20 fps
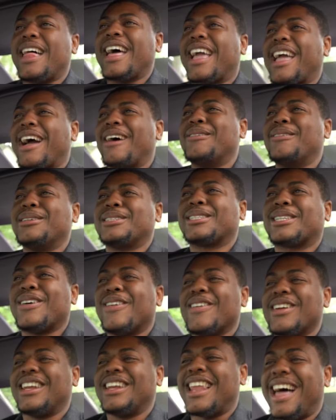like I was
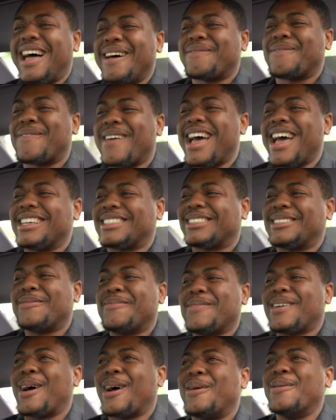going a lot faster,
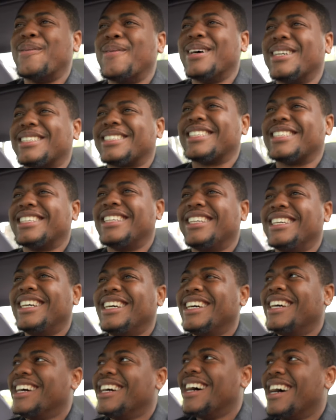but I wasn't.
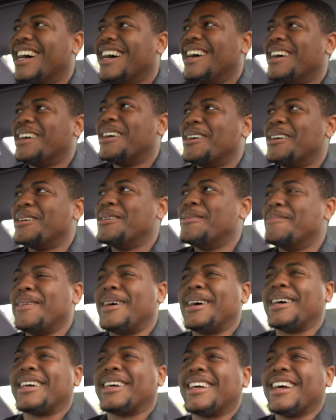Oh
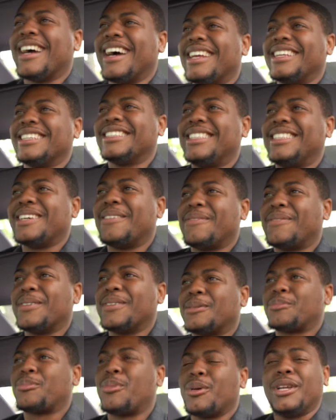my god, this thing
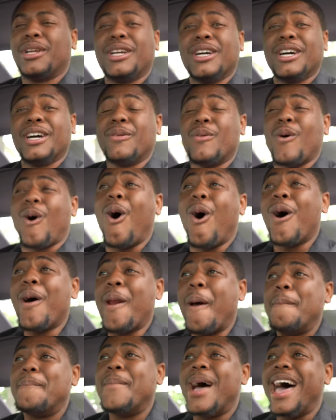feels pretty good.
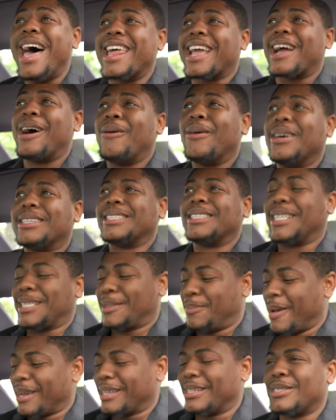Automatic. I wasn't
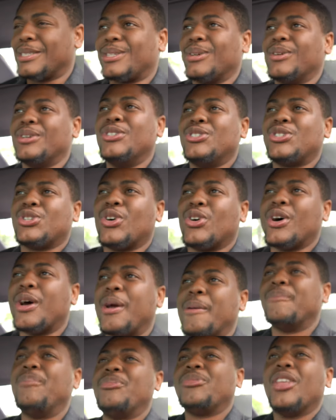expecting to enjoy
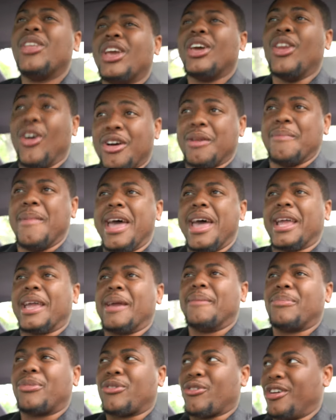an automatic
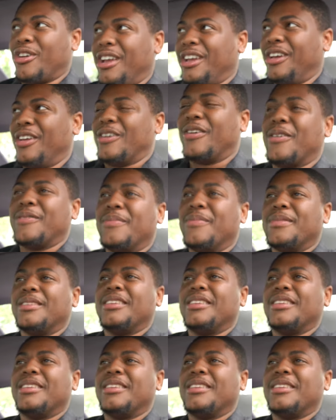M3, you know.